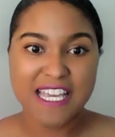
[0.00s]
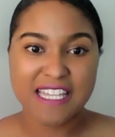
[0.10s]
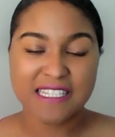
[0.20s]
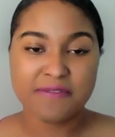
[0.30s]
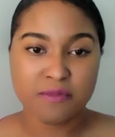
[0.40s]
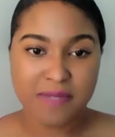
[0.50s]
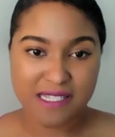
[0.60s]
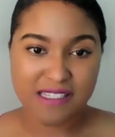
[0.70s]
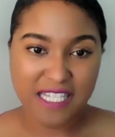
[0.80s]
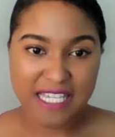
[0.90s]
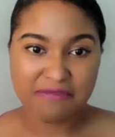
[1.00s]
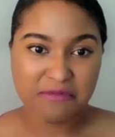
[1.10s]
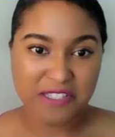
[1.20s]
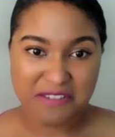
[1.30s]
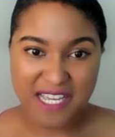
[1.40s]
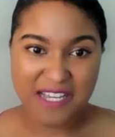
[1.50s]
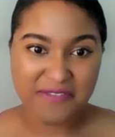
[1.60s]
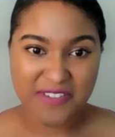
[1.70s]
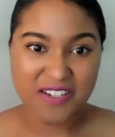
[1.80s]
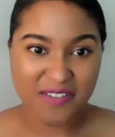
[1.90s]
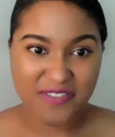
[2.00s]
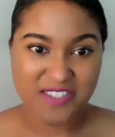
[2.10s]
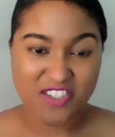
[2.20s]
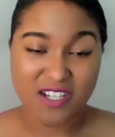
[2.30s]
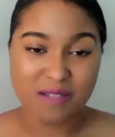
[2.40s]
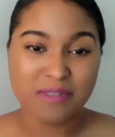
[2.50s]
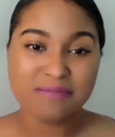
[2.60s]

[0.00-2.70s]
and live your best life when you have an office job.